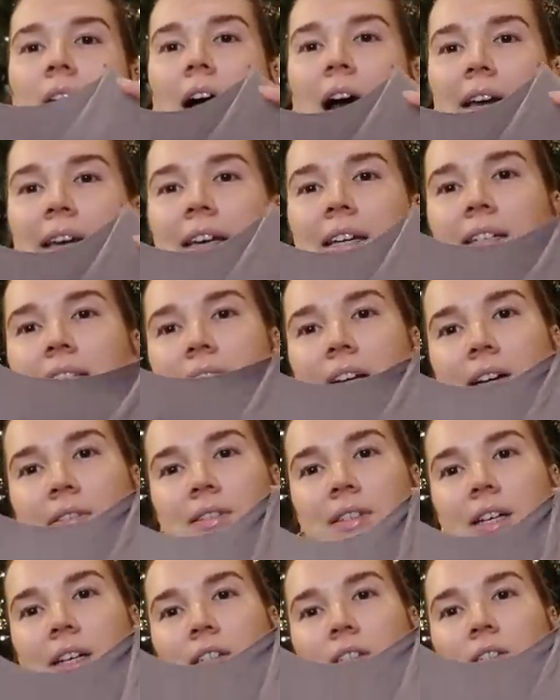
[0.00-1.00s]
I can't decide
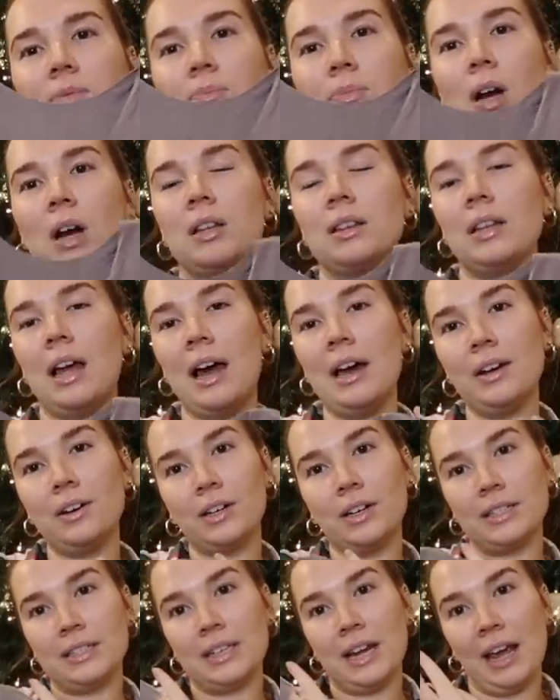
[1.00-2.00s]
if it's like a bralette or
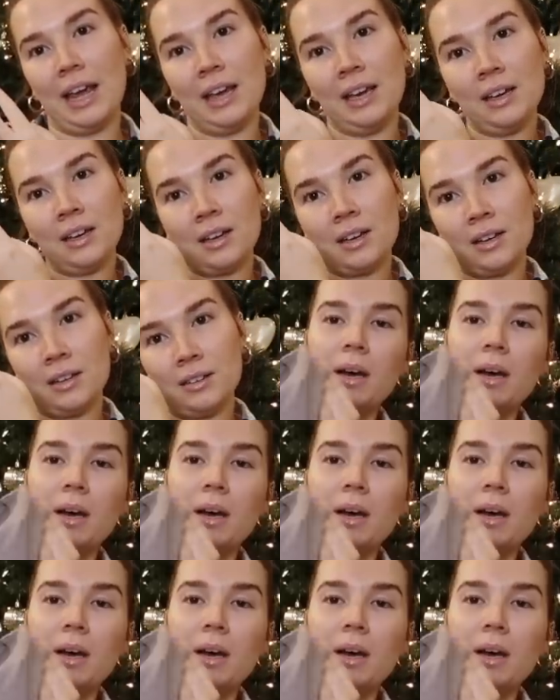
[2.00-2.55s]
a tank,